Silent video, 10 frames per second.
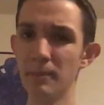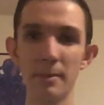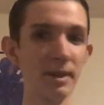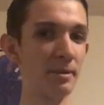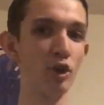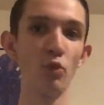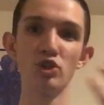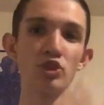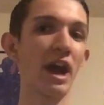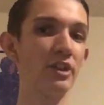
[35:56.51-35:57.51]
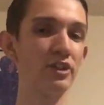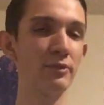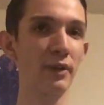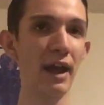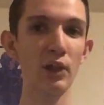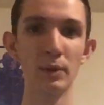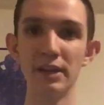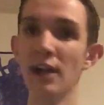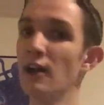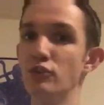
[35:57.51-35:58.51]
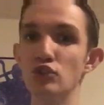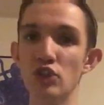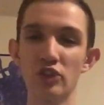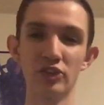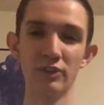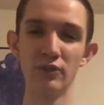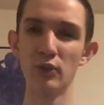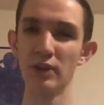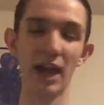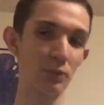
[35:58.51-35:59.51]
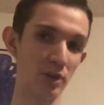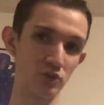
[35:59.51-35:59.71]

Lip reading: Maybe let me know what you guys did for Halloween. If you guys went